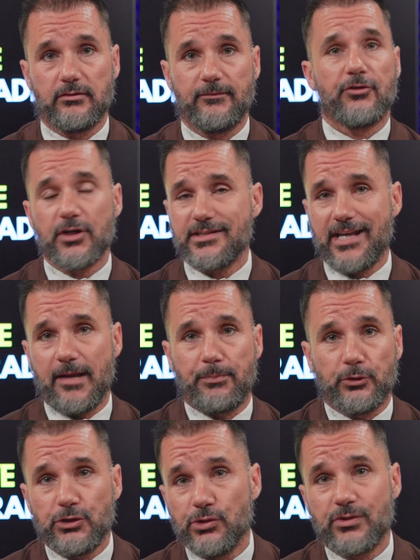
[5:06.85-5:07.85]
For
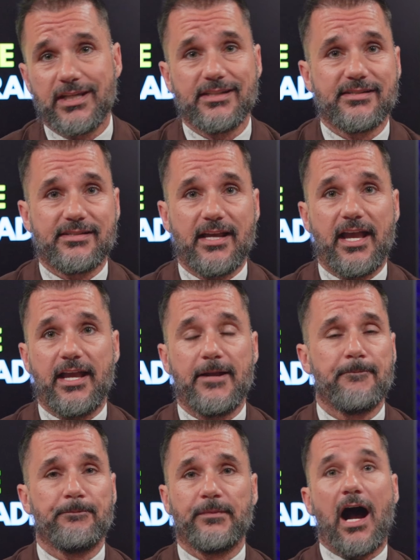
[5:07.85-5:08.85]
example, you can say,
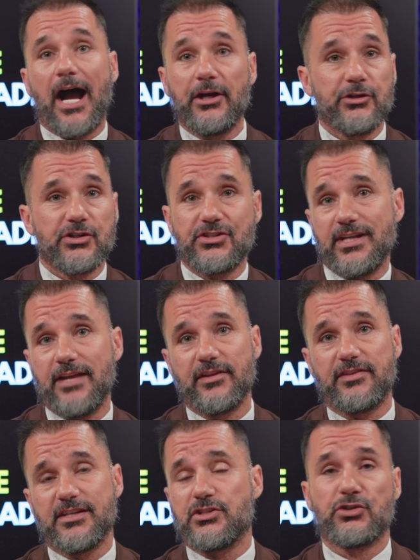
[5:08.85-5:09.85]
"I understand
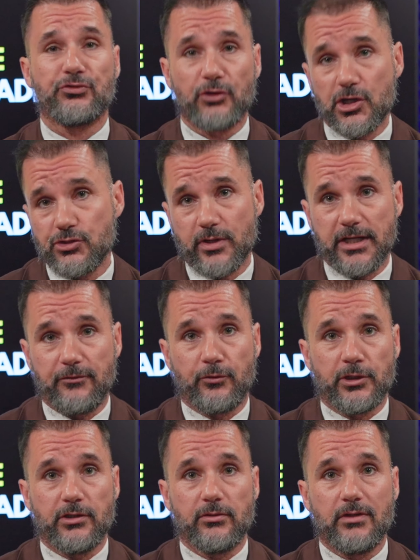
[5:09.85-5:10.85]
that this is frustrating
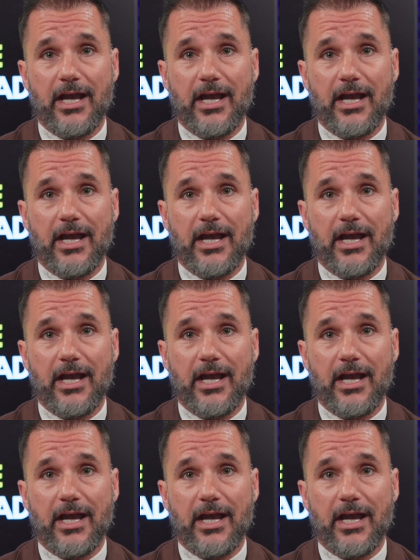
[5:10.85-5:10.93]
for you,